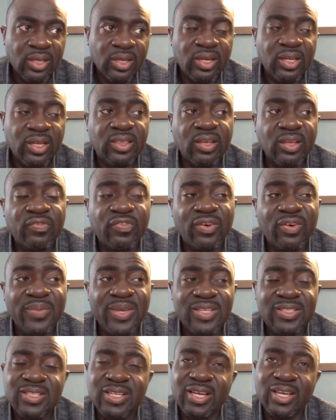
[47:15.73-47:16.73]
The thing for
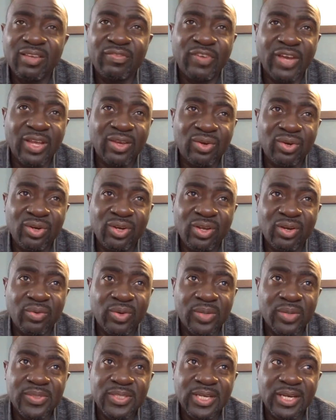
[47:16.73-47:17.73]
me is like if I go to your
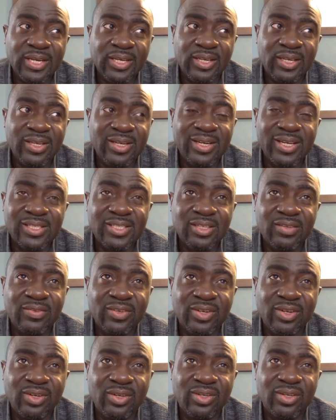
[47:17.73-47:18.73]
website and it doesn't
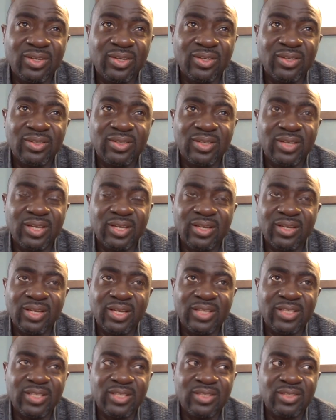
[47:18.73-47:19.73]
even look good,
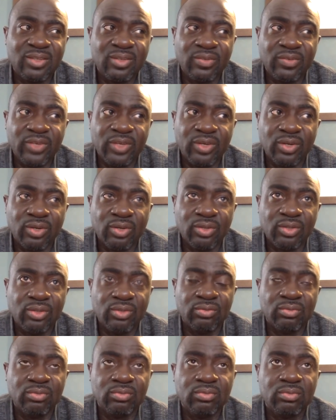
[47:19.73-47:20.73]
I just don't even call
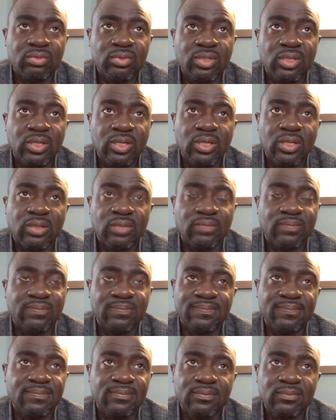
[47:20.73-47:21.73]
you,
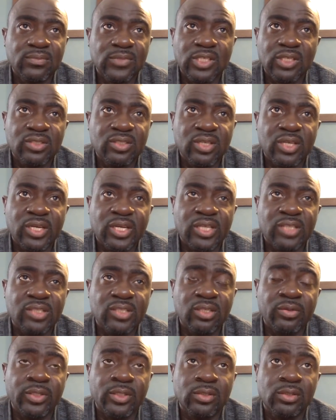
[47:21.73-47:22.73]
because you're not
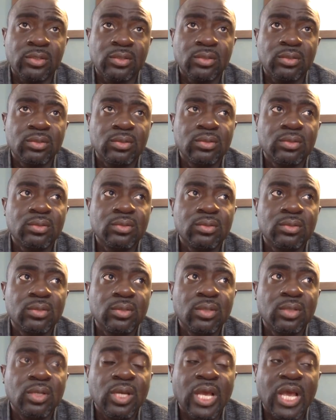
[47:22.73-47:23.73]
serious.
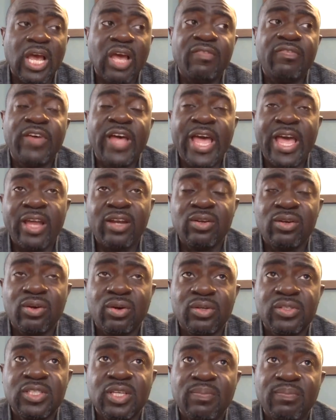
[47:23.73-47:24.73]
I've had to
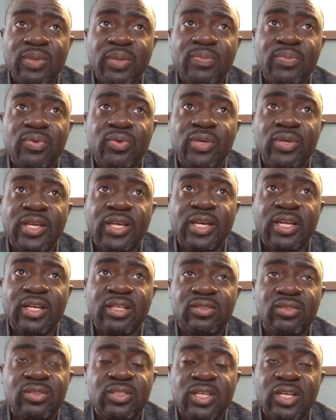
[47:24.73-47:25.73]
call some people in Ghana
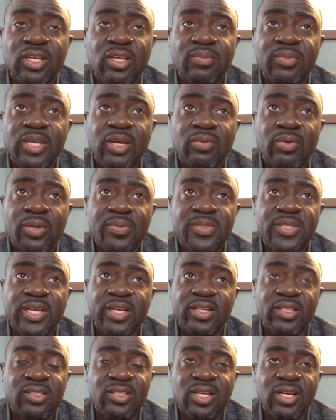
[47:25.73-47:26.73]
to tell them their
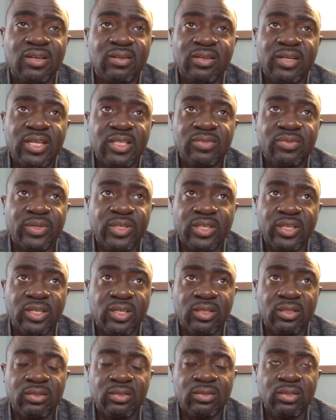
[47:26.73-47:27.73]
website is down. That's
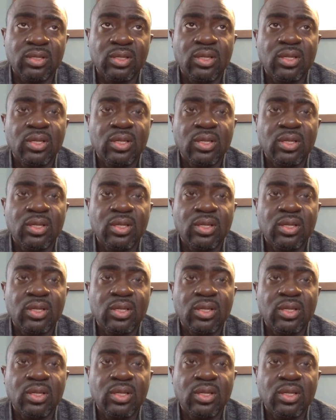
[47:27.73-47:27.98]
ridiculous.